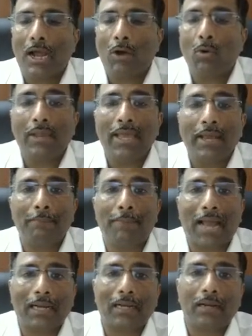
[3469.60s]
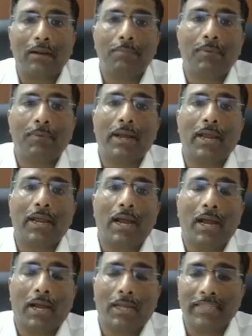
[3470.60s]
who can back up
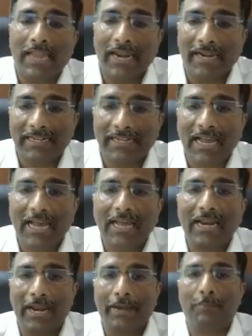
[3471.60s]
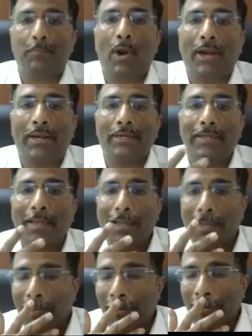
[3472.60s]
the entire endpoint
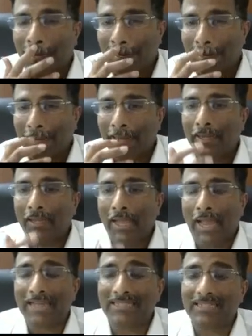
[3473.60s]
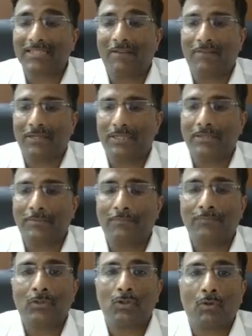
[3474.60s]
as a service.
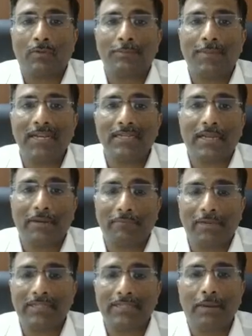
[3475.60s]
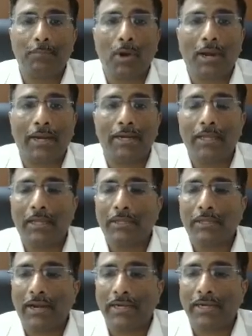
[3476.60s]
So which means that when I say endpoint,
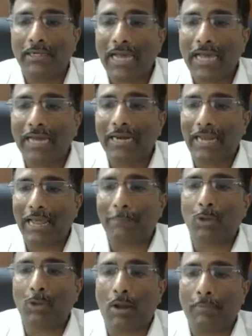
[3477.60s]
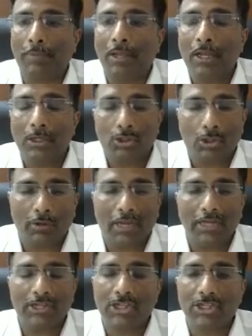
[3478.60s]
your entire laptop, so you
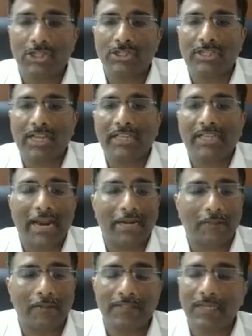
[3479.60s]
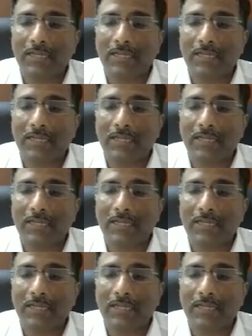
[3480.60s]
can just say that these